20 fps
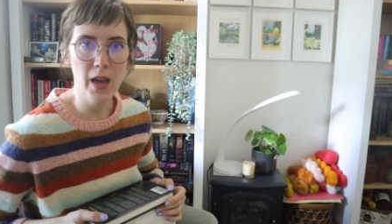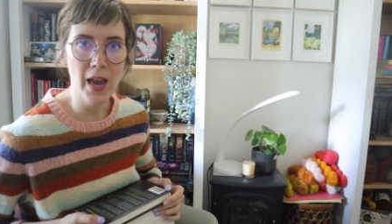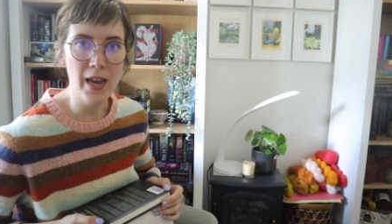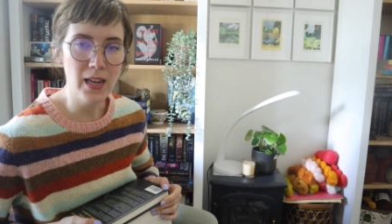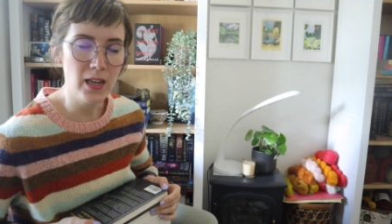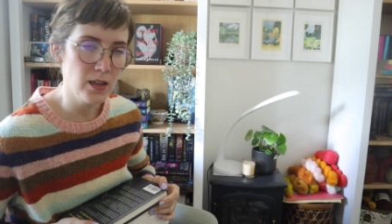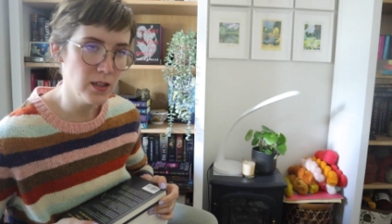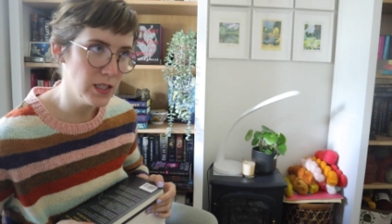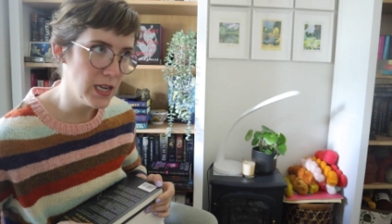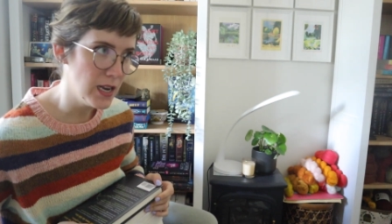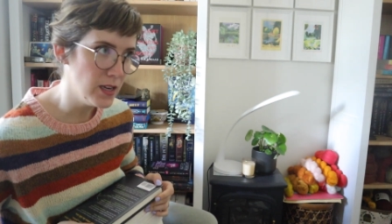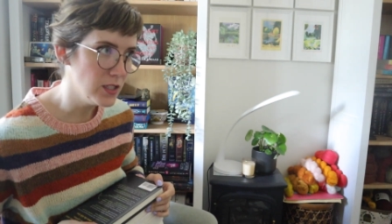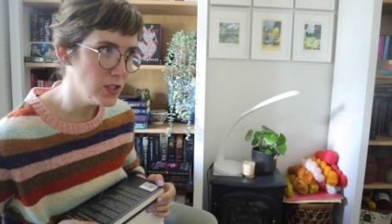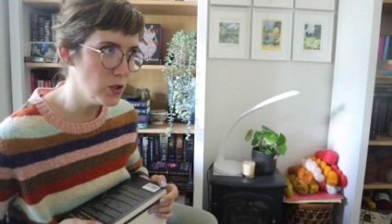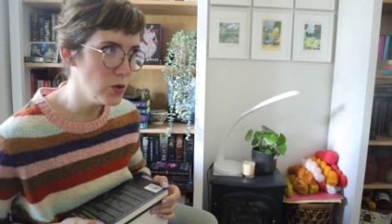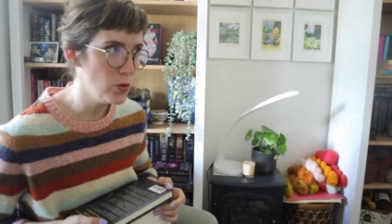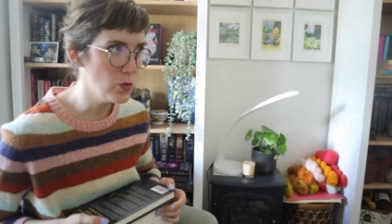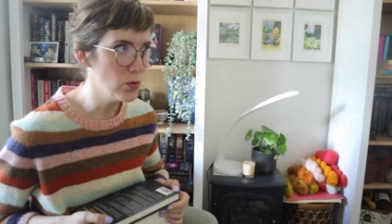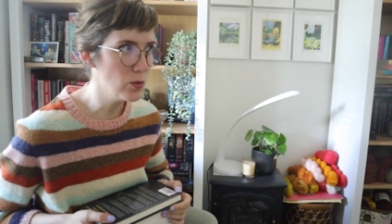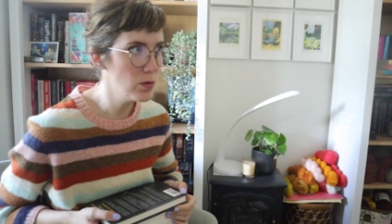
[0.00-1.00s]
I can tend
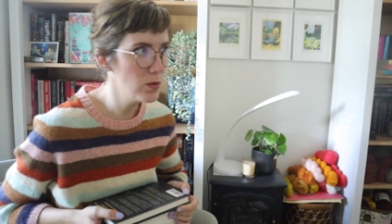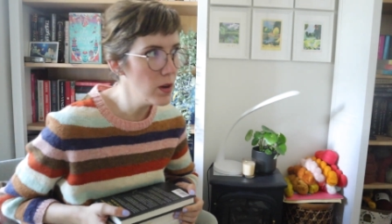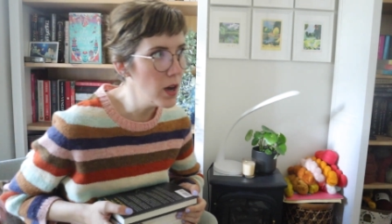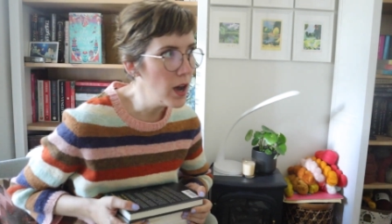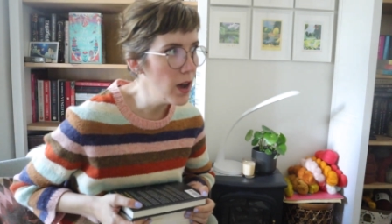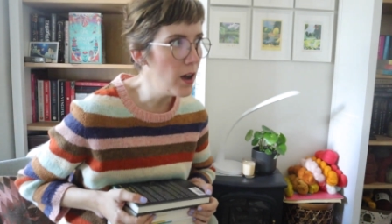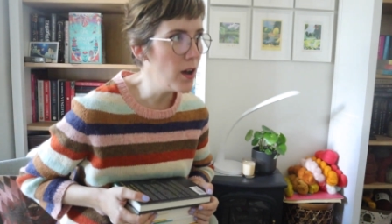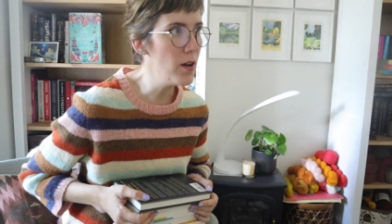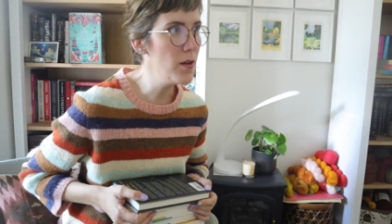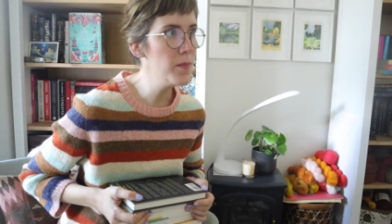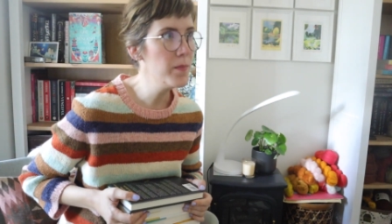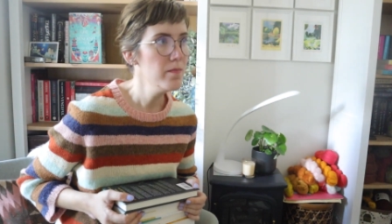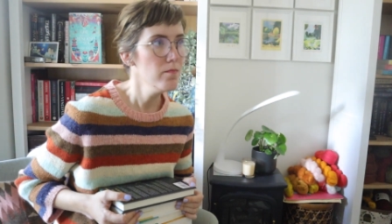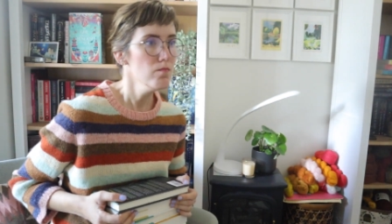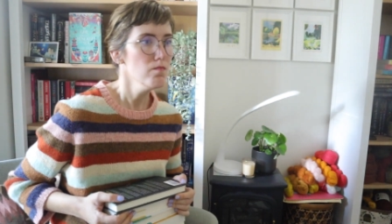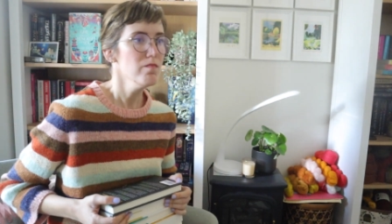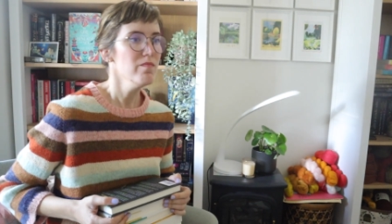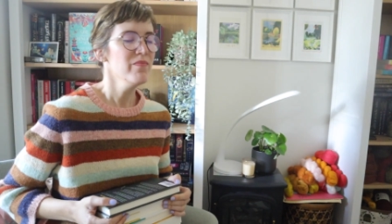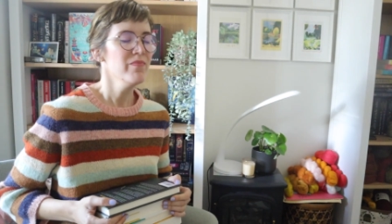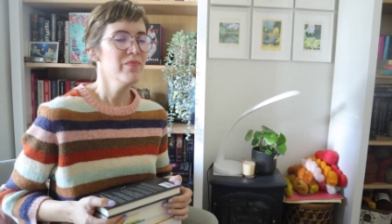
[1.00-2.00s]
to
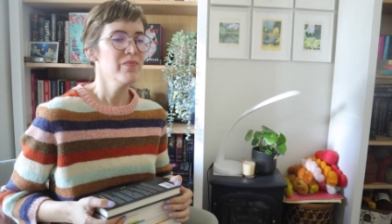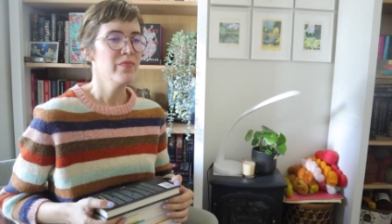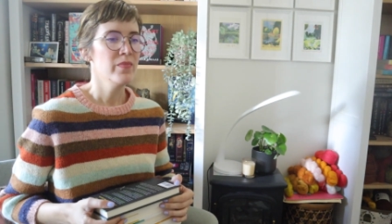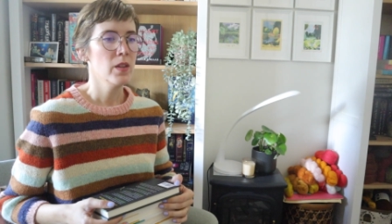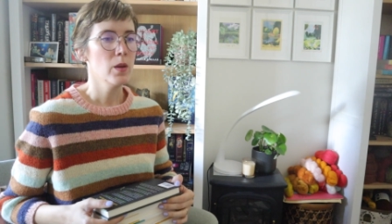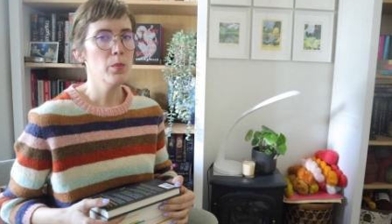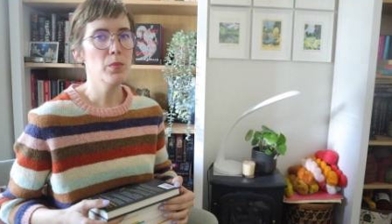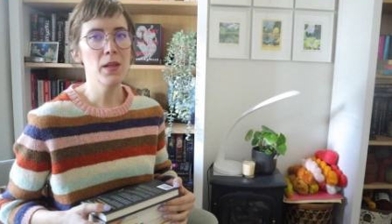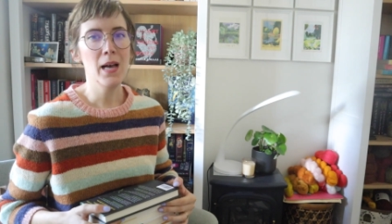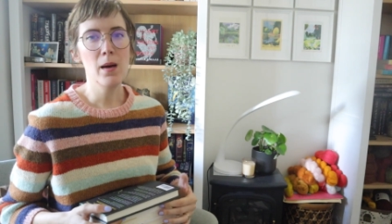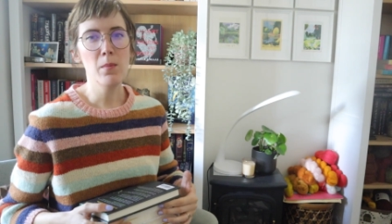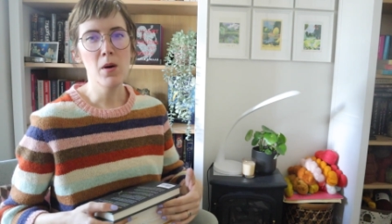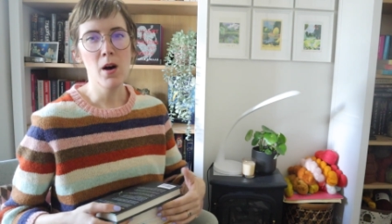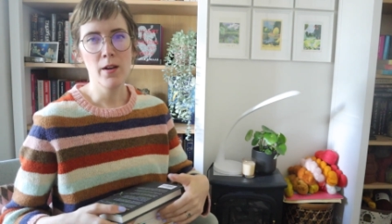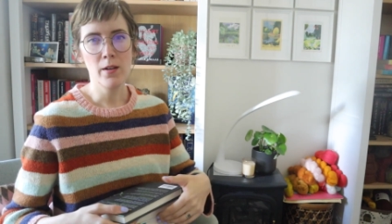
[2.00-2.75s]
blab